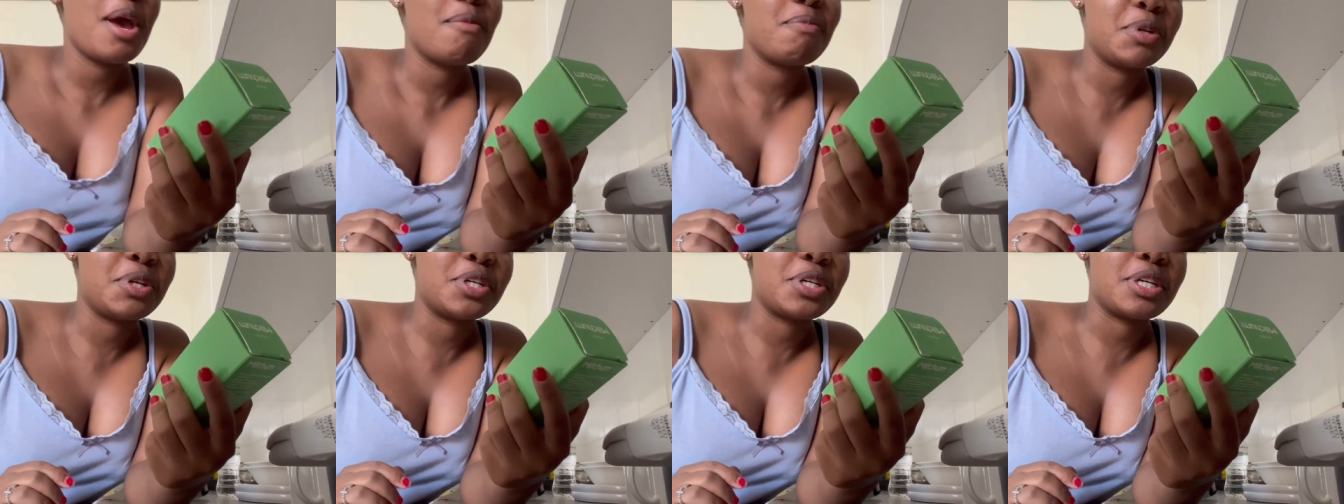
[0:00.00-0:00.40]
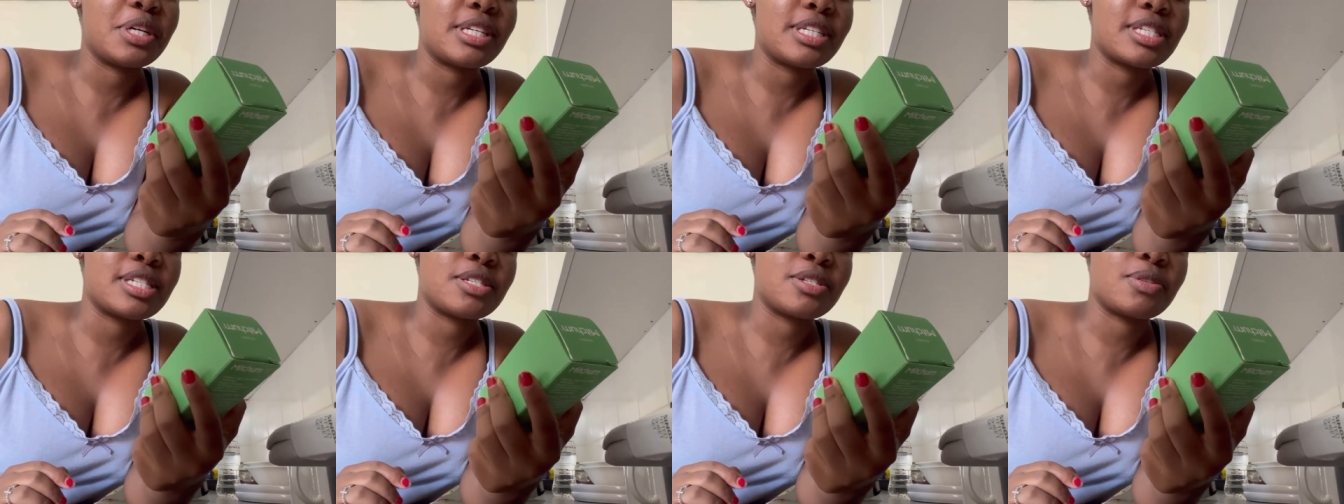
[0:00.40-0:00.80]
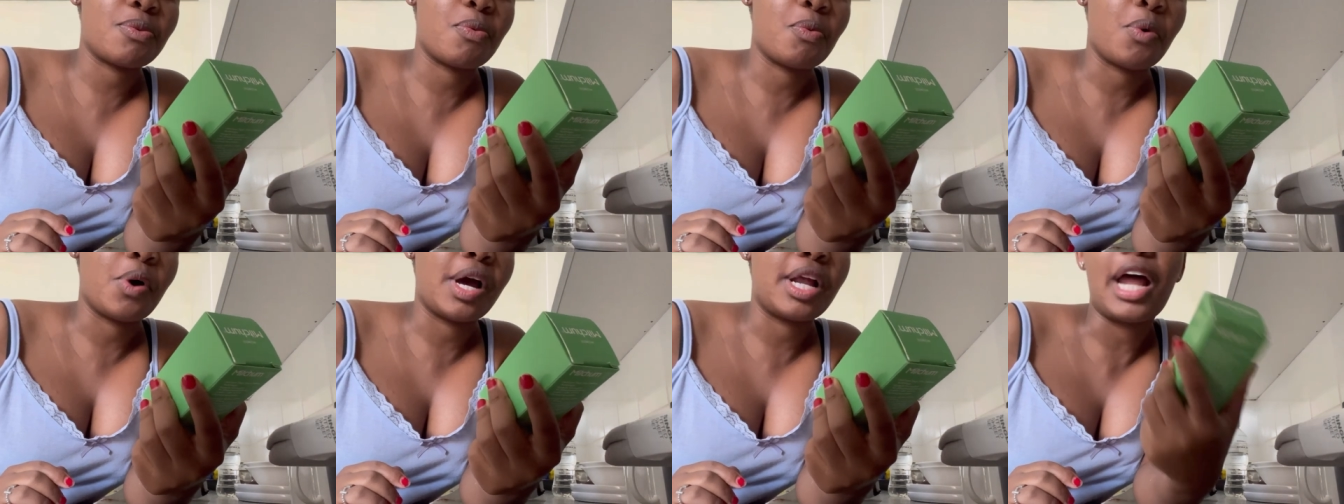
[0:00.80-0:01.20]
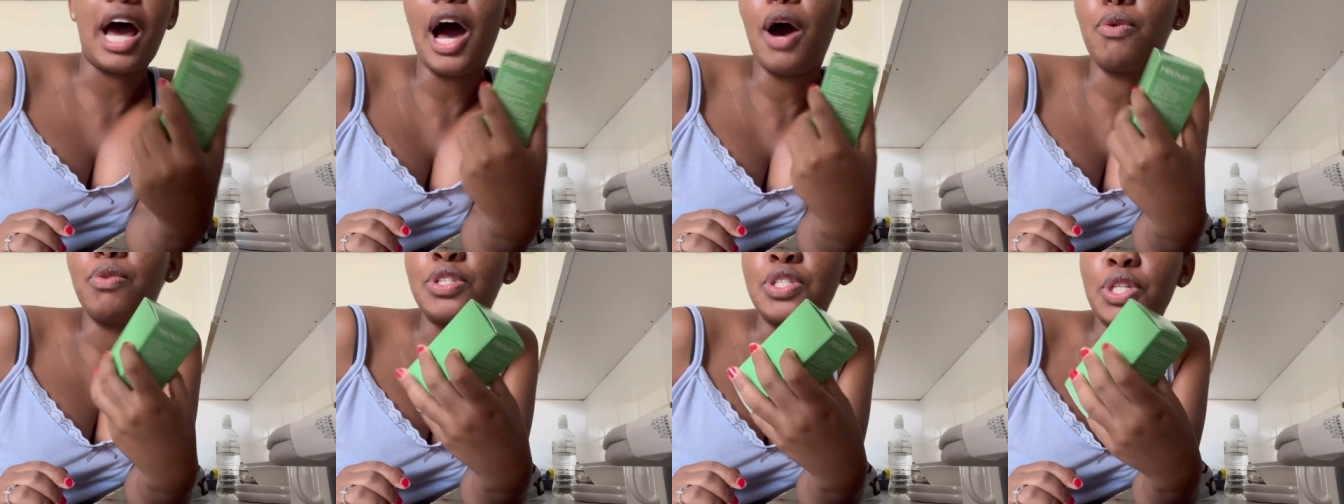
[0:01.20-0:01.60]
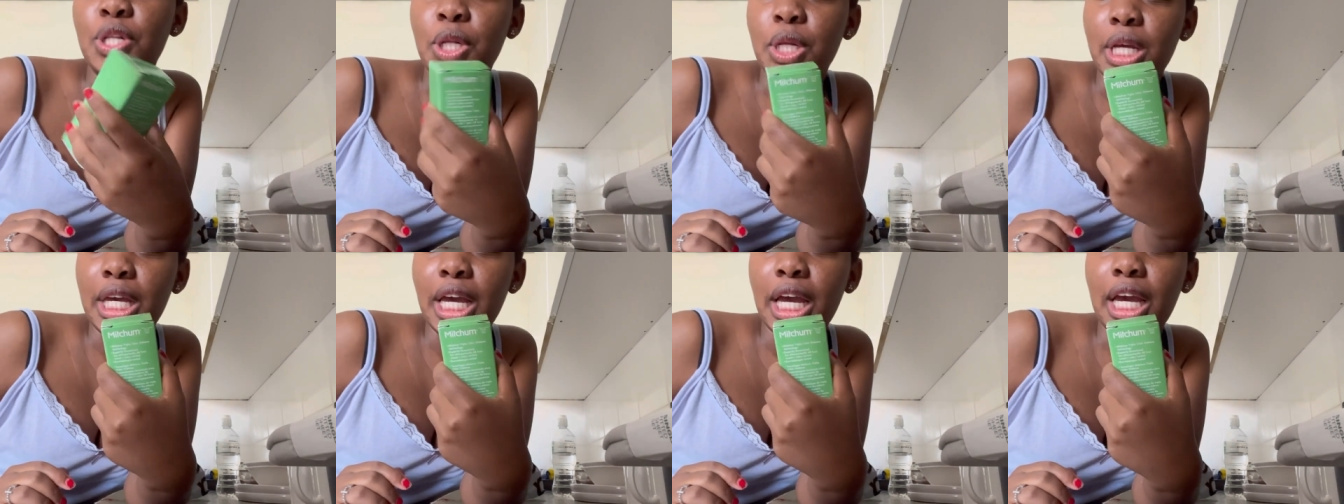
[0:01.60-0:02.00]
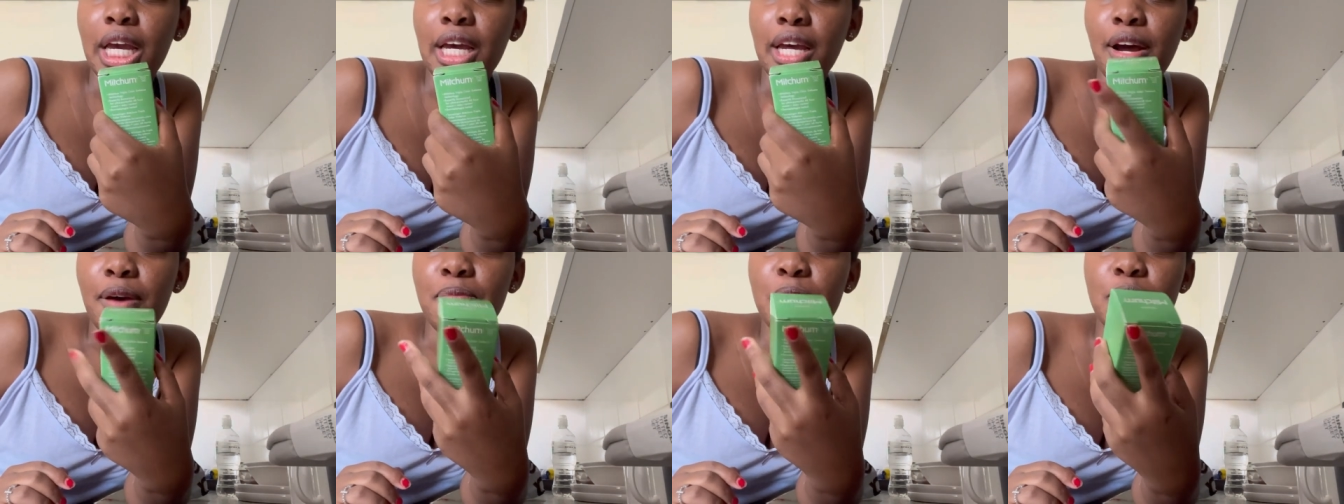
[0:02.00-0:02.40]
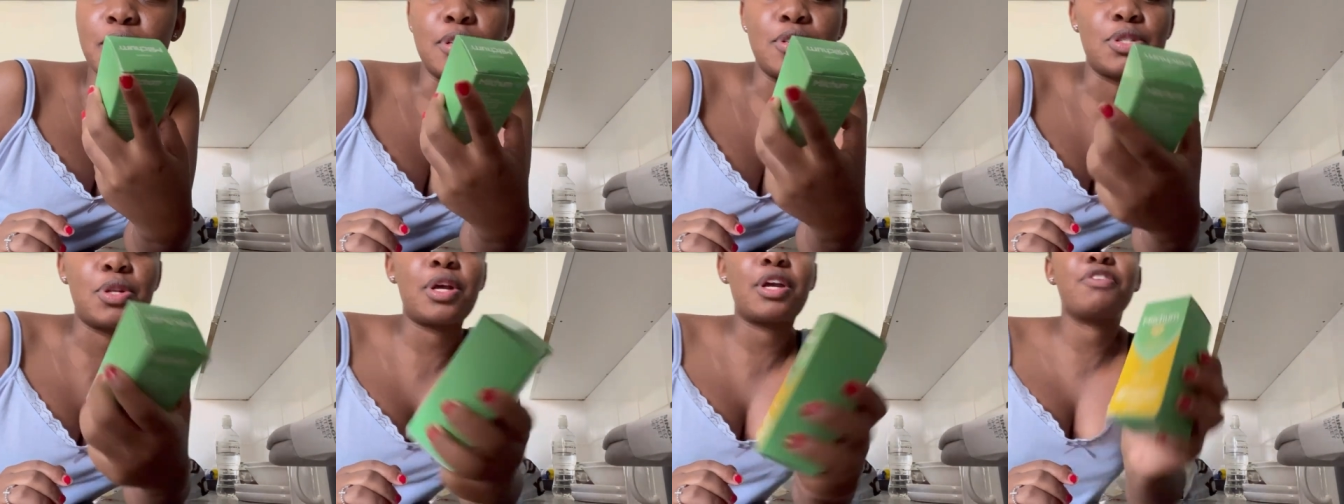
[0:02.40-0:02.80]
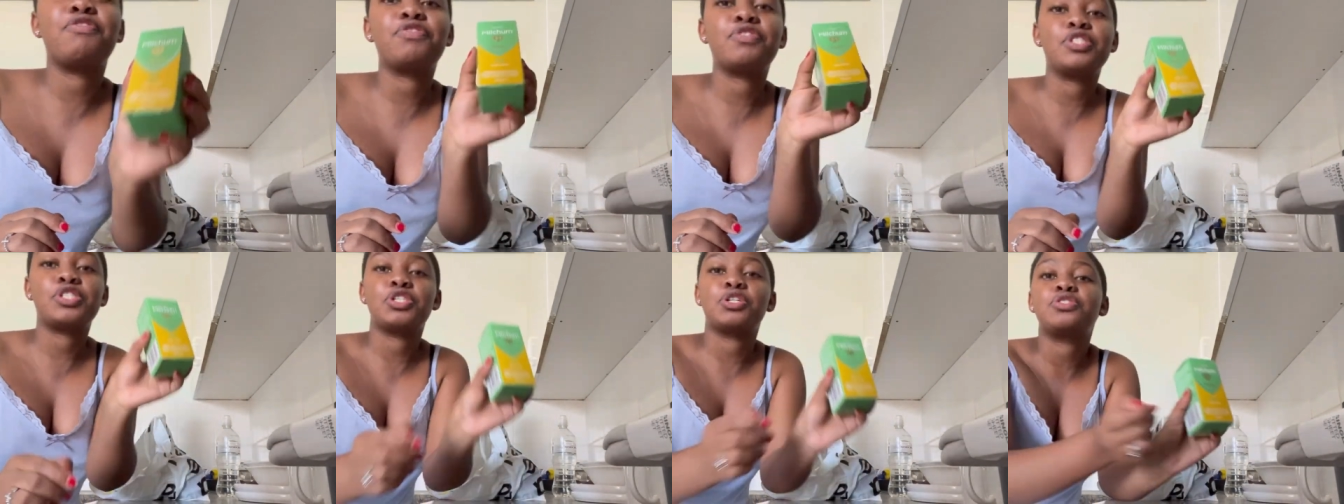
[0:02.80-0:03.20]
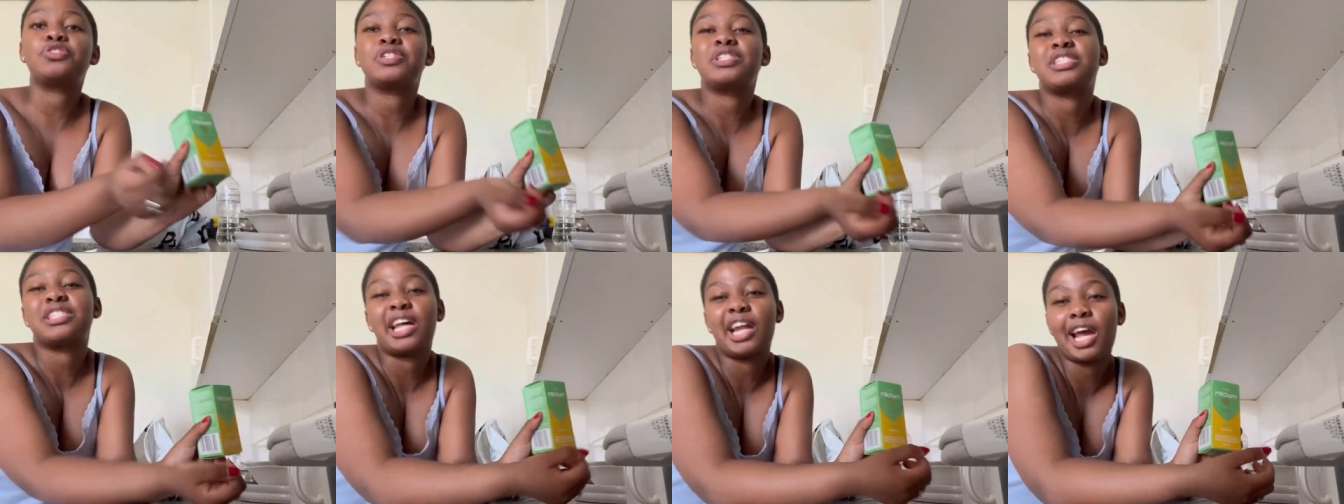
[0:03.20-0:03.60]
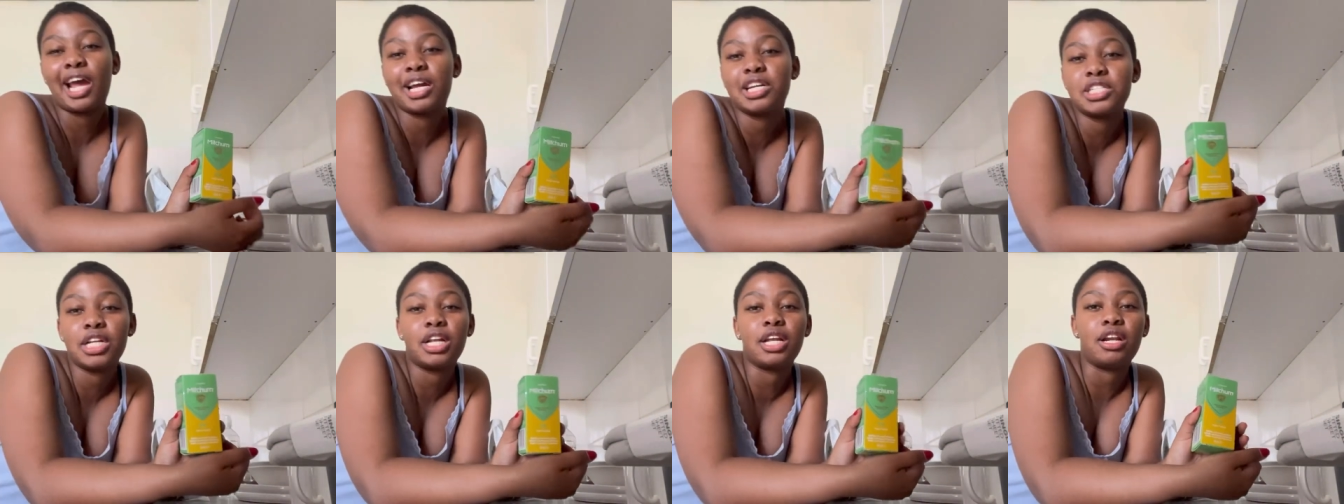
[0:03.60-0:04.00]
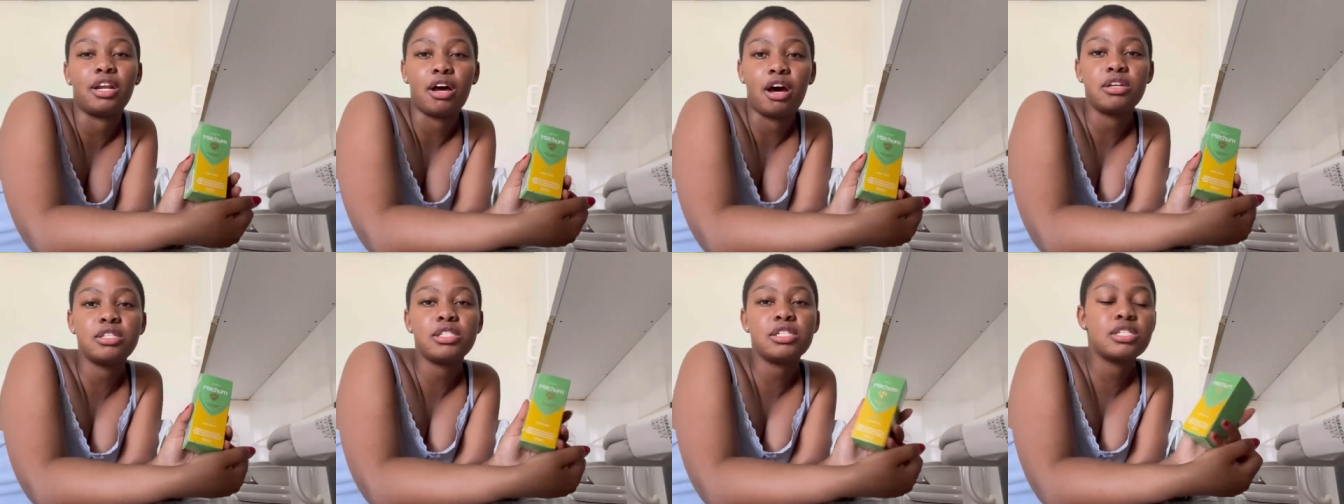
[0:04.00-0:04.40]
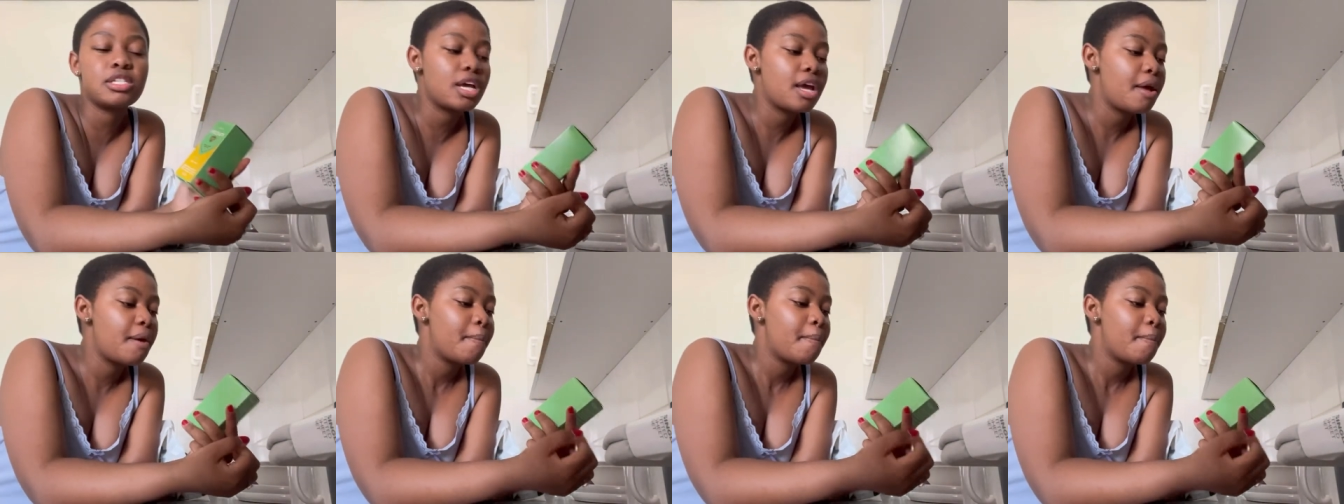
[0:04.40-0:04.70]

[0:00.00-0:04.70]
because when I was looking it up, because I was looking for deodorants that actually last